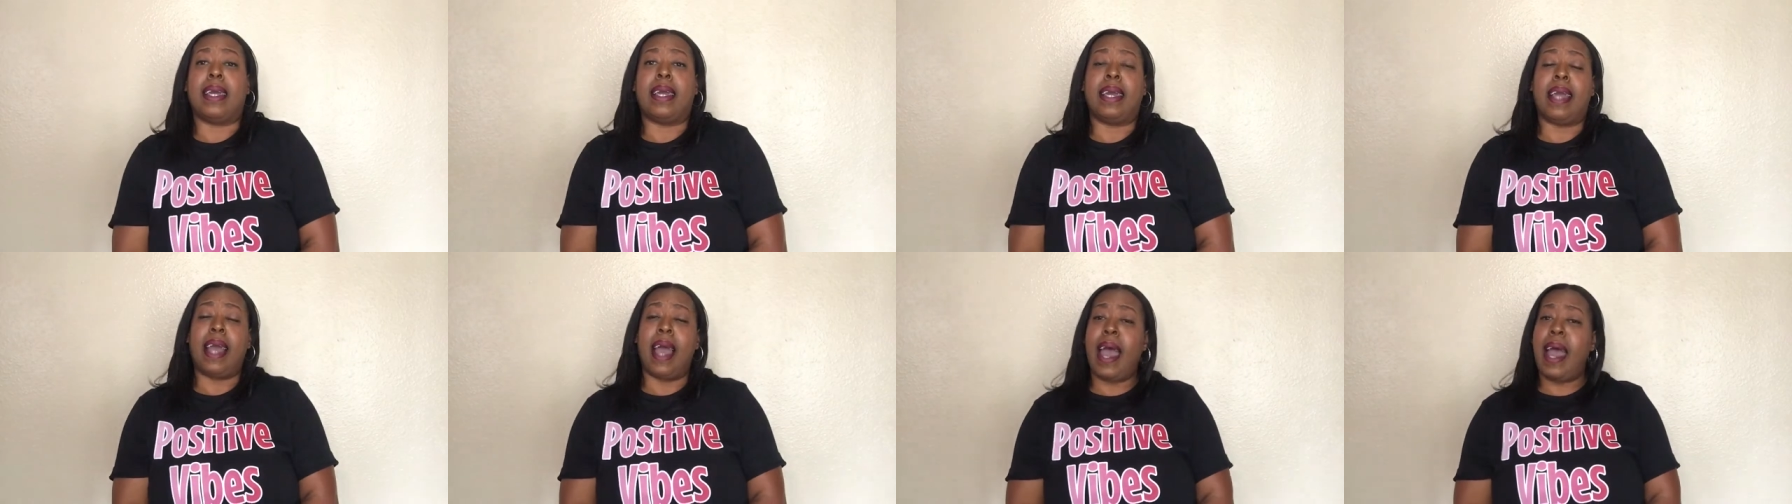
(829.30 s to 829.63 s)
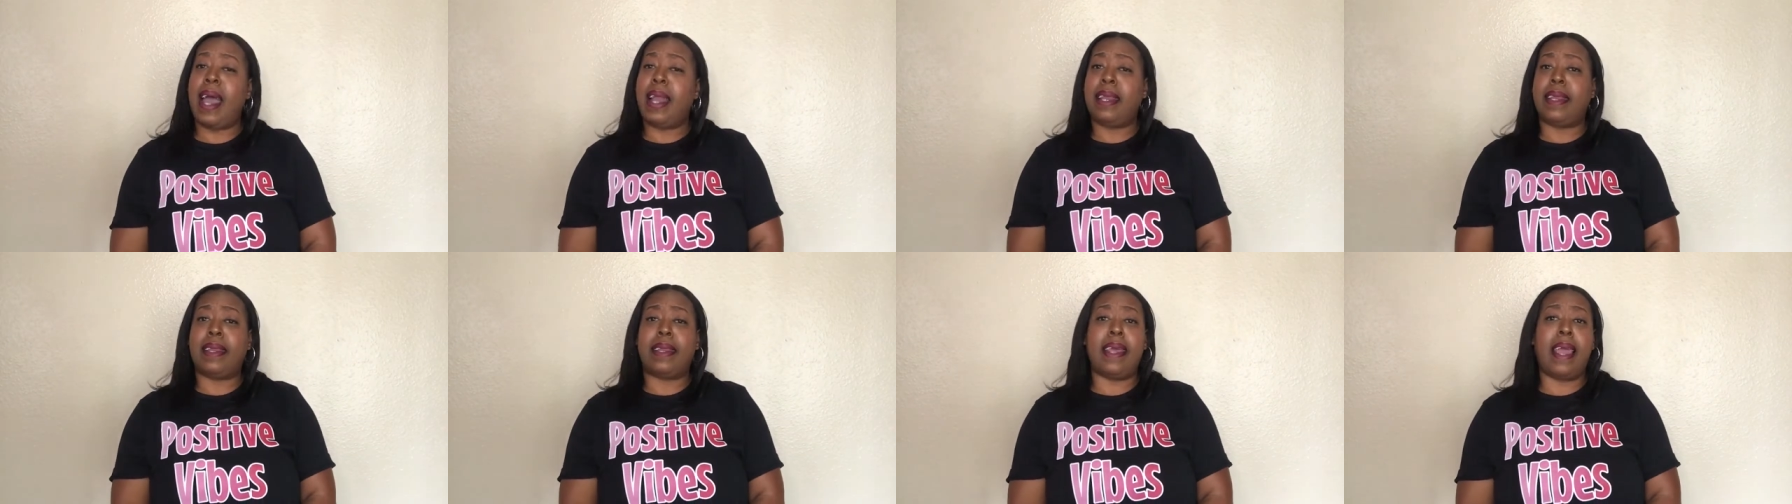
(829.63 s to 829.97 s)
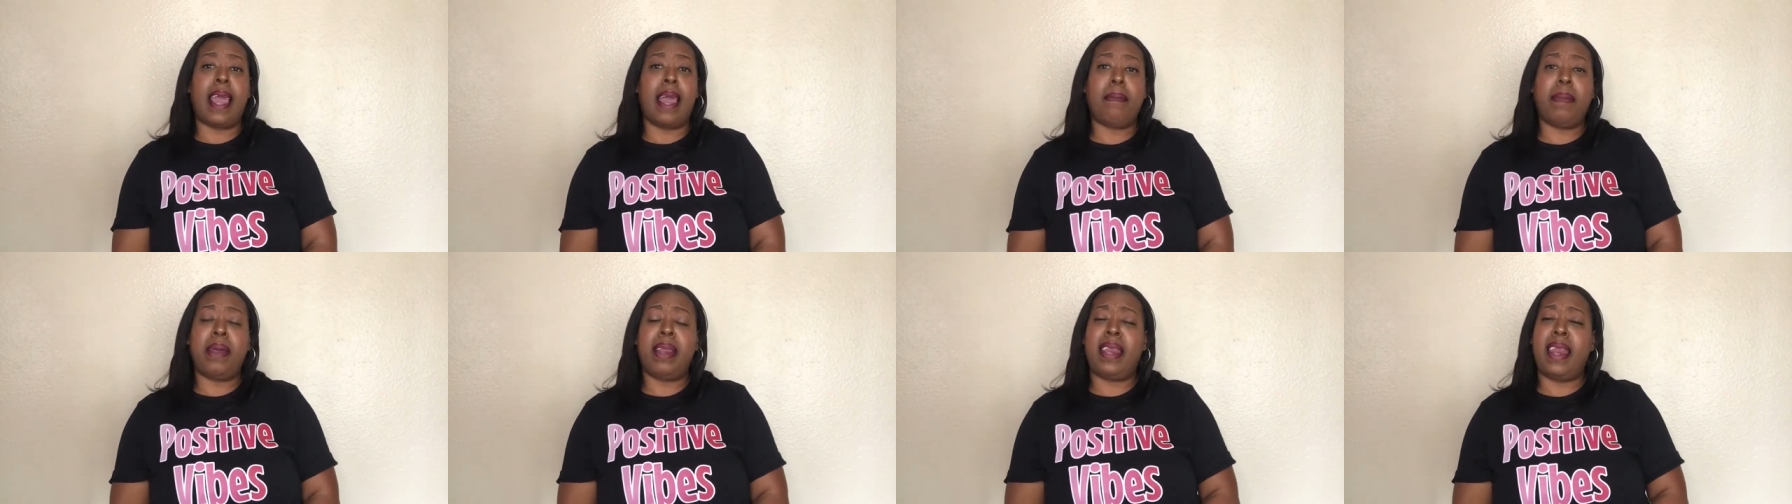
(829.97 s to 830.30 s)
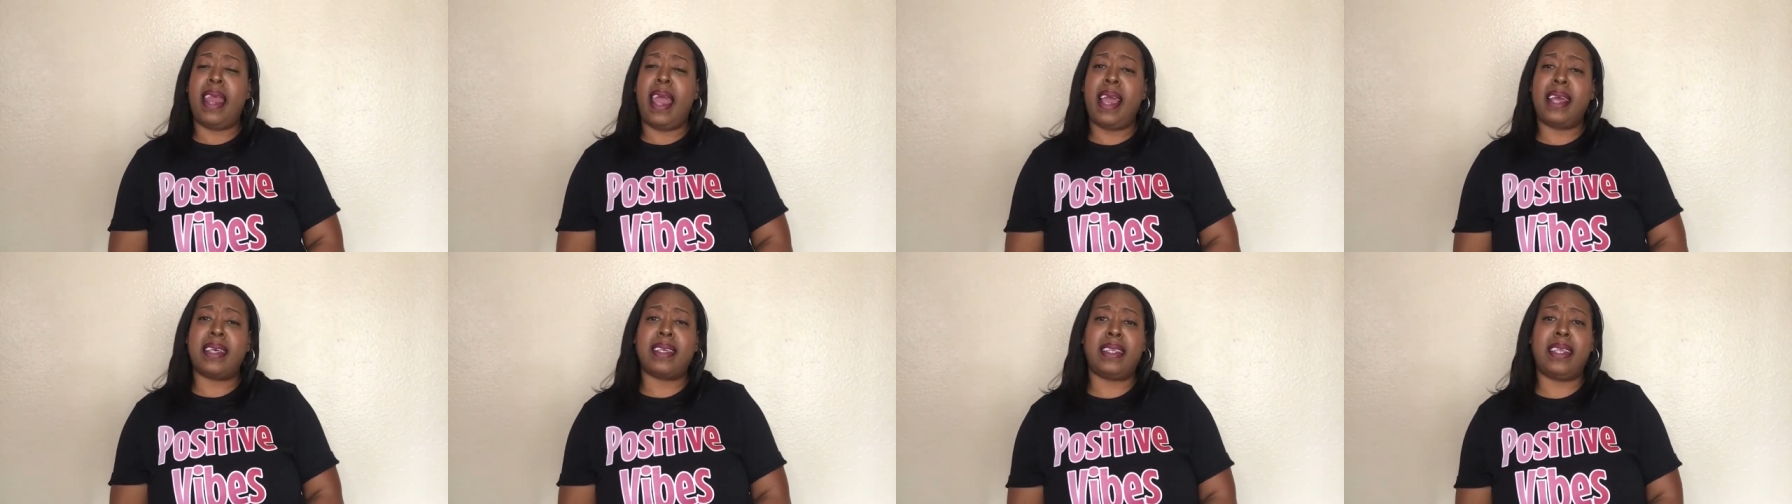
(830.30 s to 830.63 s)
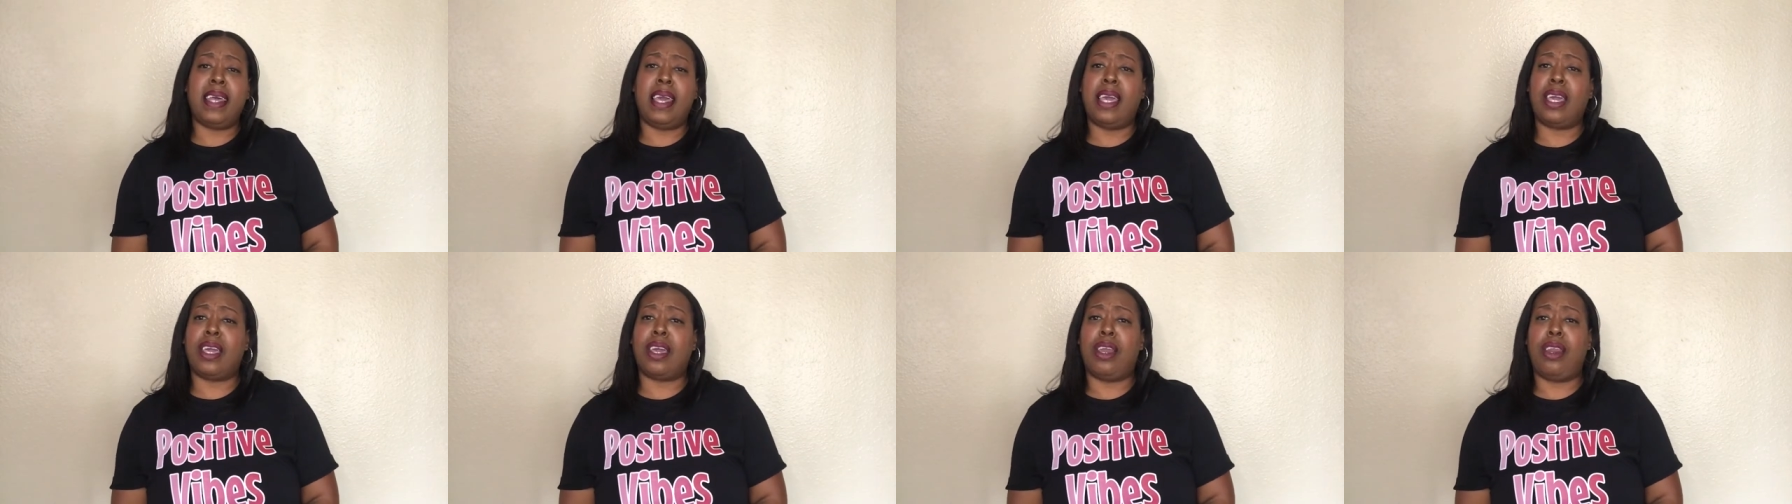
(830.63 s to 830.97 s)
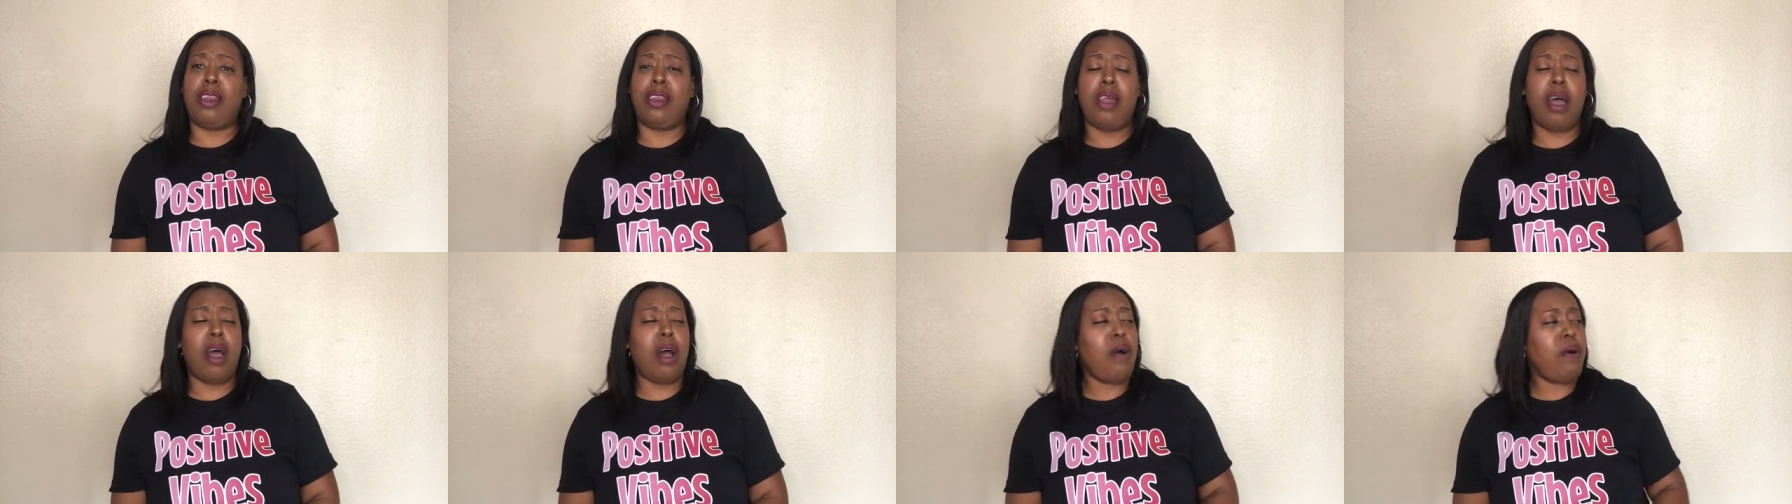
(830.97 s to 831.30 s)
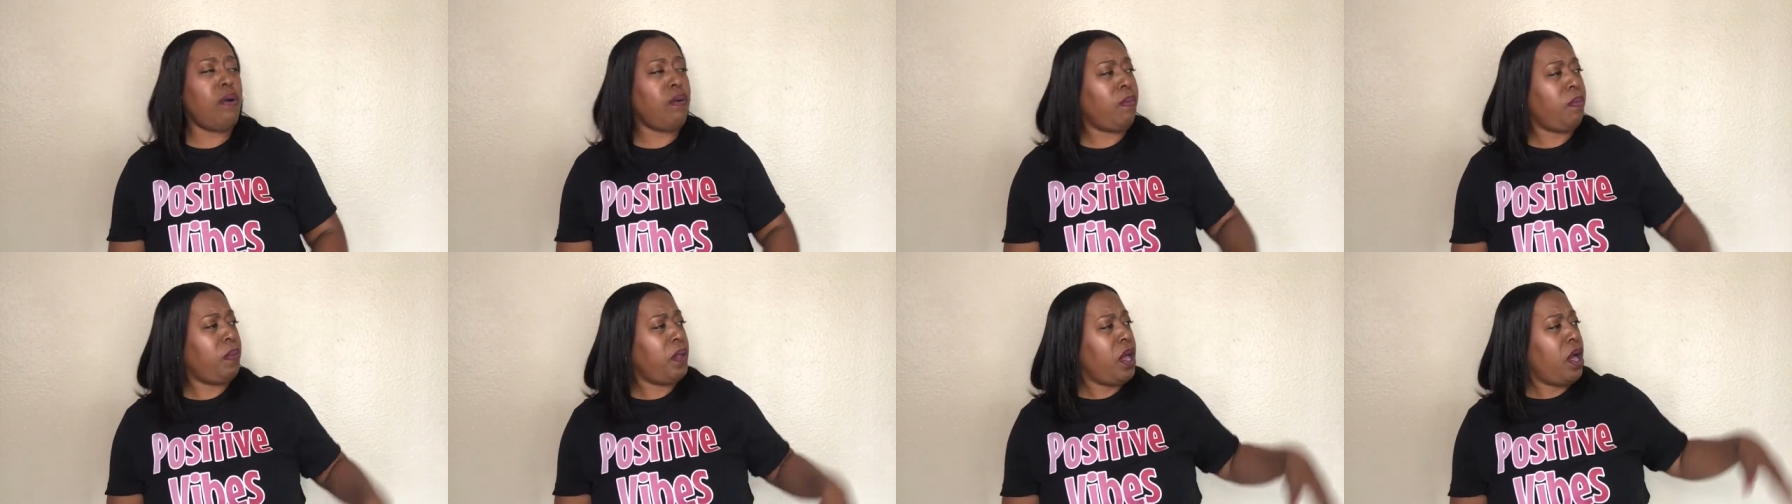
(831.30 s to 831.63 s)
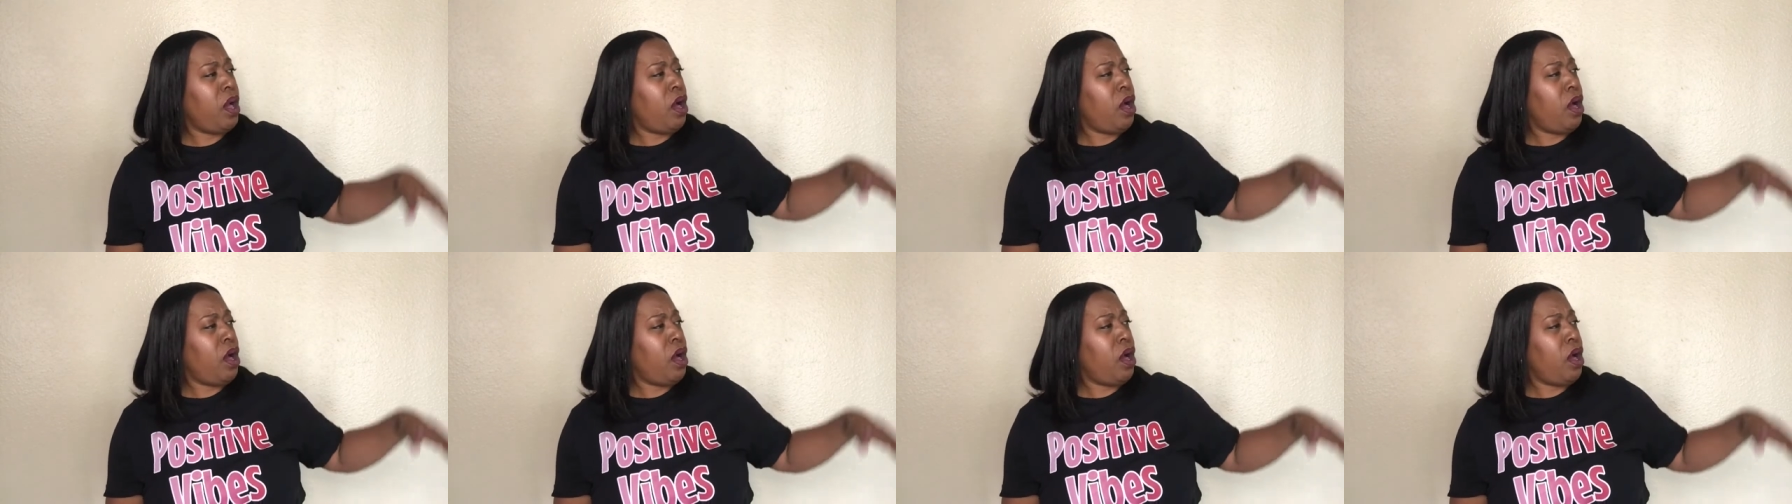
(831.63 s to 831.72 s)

God damn it, next thing you know,